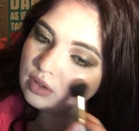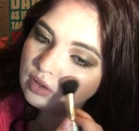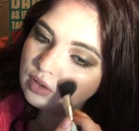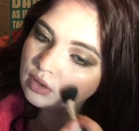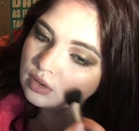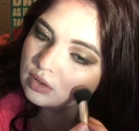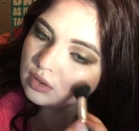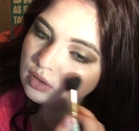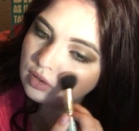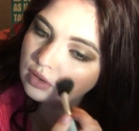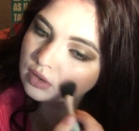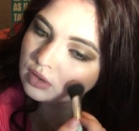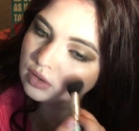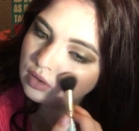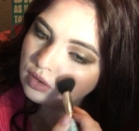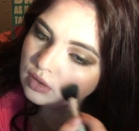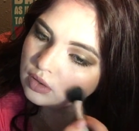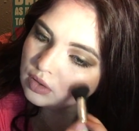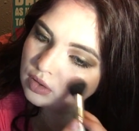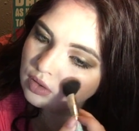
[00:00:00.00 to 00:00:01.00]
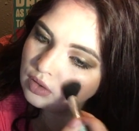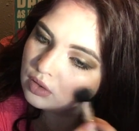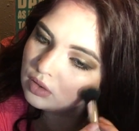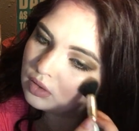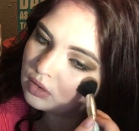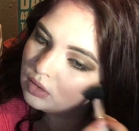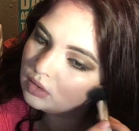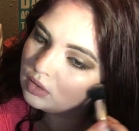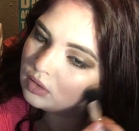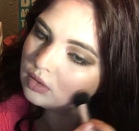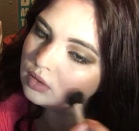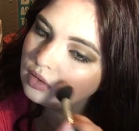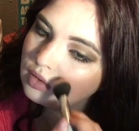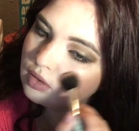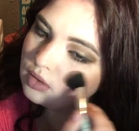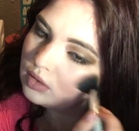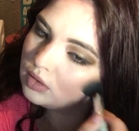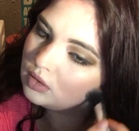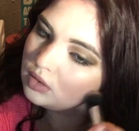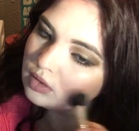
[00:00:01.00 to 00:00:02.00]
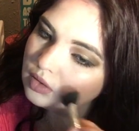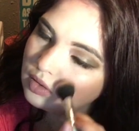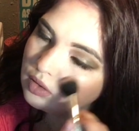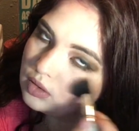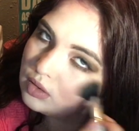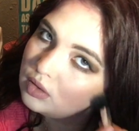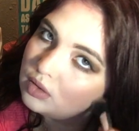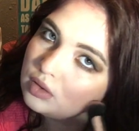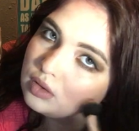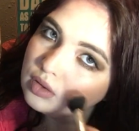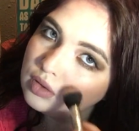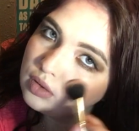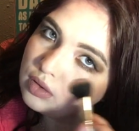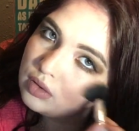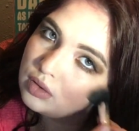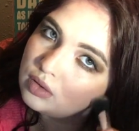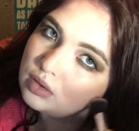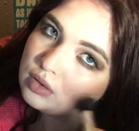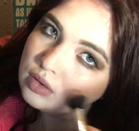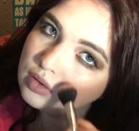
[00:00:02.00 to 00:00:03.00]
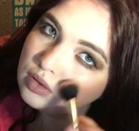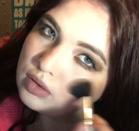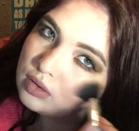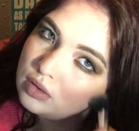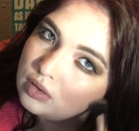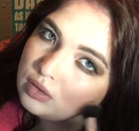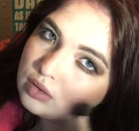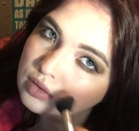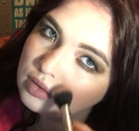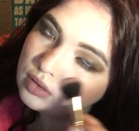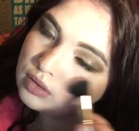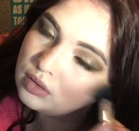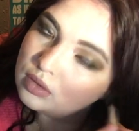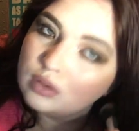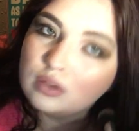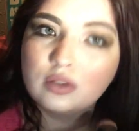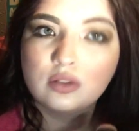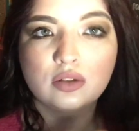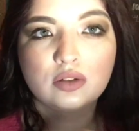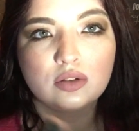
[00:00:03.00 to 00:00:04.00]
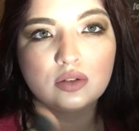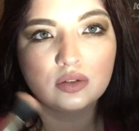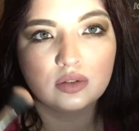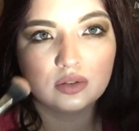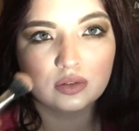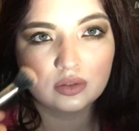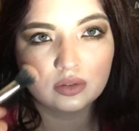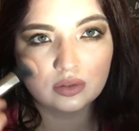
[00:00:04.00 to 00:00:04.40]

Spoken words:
(no one is talking)